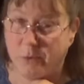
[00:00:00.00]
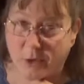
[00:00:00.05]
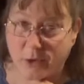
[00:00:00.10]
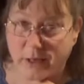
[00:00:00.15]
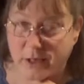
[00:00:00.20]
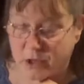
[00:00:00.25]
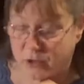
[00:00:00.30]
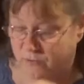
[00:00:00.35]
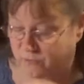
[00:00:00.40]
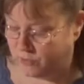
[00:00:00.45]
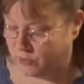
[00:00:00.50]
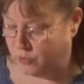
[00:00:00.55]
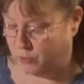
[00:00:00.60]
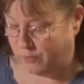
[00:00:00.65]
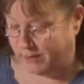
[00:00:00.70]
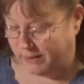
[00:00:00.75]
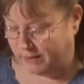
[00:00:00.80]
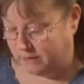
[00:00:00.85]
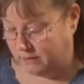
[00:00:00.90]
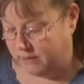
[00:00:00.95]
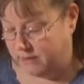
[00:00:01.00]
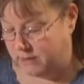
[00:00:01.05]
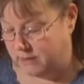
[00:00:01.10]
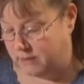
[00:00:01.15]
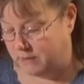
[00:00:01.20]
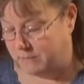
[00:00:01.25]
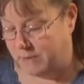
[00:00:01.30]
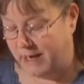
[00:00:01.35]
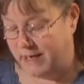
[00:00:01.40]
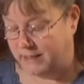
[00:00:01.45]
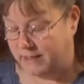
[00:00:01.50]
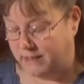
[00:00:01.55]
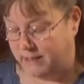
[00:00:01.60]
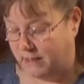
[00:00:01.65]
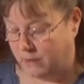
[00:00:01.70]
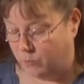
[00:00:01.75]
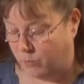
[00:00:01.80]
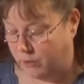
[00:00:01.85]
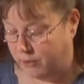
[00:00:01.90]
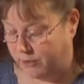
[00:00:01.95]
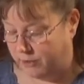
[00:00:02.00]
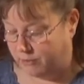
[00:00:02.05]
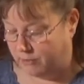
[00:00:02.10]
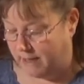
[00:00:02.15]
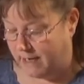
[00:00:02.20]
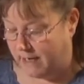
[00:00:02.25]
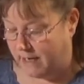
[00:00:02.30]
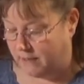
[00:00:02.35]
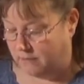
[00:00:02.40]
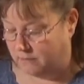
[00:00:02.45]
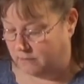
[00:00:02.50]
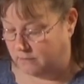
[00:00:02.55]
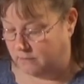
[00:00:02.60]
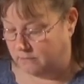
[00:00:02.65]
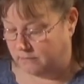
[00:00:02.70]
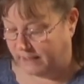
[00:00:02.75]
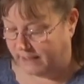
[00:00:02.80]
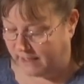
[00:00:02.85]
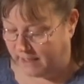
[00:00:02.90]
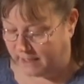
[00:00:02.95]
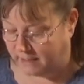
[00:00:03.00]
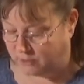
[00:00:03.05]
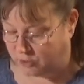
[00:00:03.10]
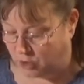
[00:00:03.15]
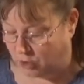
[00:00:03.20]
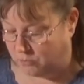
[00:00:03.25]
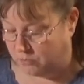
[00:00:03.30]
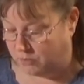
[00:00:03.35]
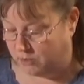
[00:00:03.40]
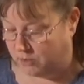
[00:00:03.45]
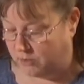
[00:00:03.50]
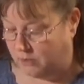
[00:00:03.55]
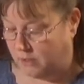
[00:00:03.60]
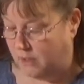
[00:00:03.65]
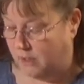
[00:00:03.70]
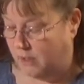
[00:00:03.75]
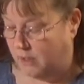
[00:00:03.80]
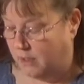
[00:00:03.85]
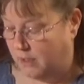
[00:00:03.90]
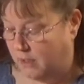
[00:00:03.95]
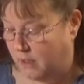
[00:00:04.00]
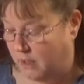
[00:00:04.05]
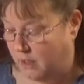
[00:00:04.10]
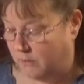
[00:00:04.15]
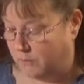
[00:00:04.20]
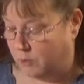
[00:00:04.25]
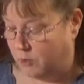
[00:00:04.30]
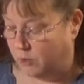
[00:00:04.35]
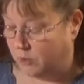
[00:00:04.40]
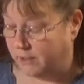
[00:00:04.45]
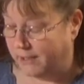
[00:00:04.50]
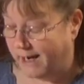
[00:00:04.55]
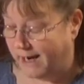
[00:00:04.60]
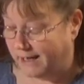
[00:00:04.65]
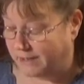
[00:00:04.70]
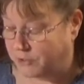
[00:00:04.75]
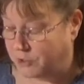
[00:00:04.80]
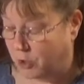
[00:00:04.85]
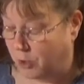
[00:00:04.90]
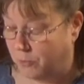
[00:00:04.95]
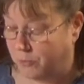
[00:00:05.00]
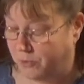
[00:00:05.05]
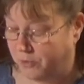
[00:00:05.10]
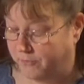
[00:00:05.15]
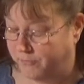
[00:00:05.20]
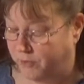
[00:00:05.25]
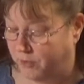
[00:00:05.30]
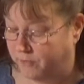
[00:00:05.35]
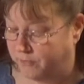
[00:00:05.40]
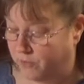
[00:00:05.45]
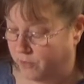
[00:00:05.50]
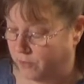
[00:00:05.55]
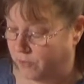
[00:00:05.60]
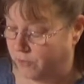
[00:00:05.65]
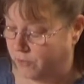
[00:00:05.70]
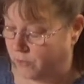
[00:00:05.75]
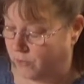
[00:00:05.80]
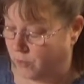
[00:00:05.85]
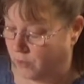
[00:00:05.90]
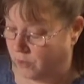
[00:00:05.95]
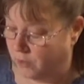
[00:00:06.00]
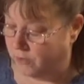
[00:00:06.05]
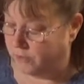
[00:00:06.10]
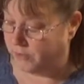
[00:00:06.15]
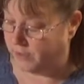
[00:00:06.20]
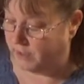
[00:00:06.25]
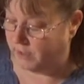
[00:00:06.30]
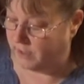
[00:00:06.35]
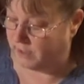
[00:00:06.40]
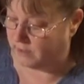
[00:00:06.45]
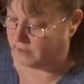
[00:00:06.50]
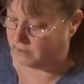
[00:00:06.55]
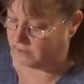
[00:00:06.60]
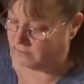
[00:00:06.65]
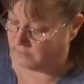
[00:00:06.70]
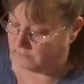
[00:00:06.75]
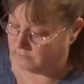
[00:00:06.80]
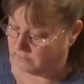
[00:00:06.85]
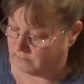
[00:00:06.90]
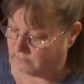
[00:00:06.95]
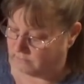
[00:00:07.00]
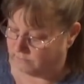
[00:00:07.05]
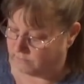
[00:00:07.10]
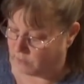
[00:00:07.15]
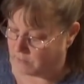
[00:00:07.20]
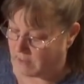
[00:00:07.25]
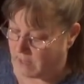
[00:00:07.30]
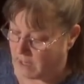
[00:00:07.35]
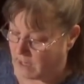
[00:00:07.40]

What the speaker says: October-ish for New England, depending on where you're at. Late October, early October if you're further north in